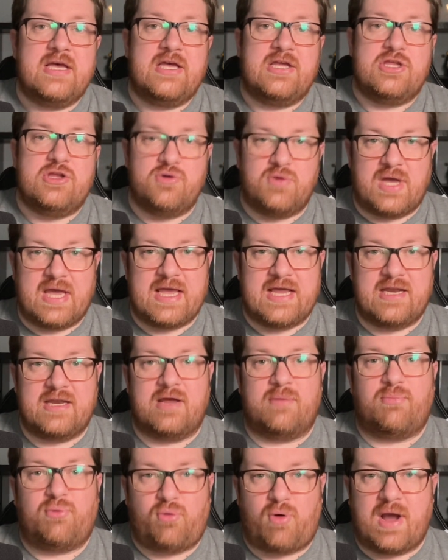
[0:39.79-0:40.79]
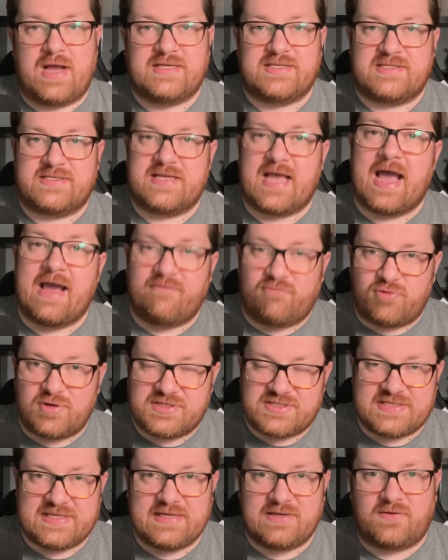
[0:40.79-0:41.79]
You can price every
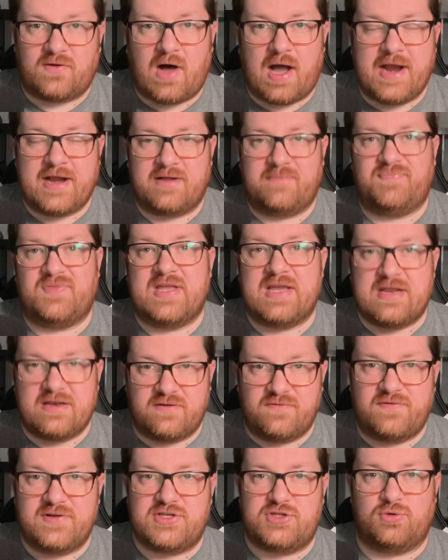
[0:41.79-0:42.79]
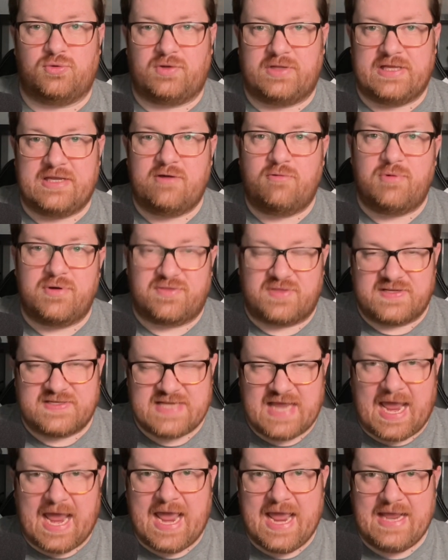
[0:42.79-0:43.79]
single item individually with a
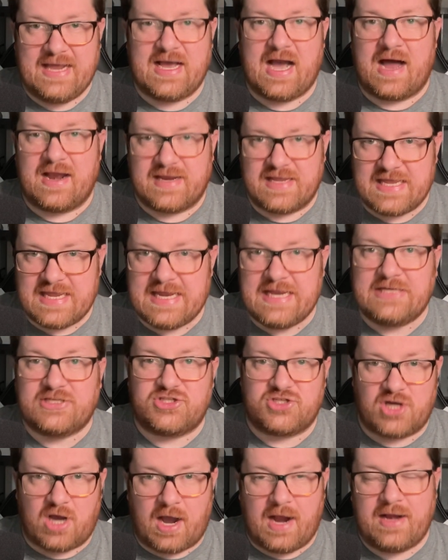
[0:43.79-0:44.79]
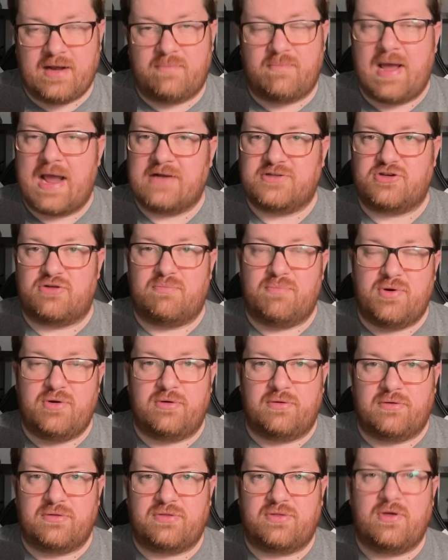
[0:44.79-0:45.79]
tag on each item at your
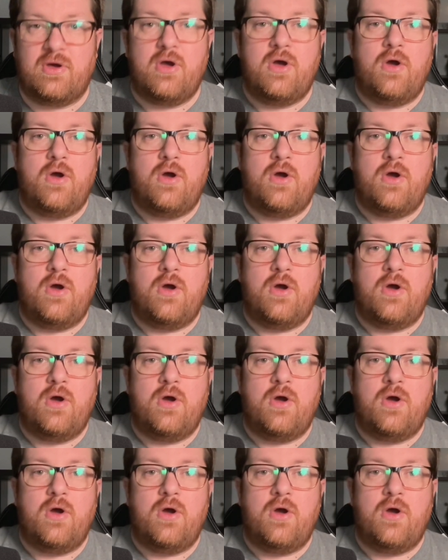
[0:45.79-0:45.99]
booth,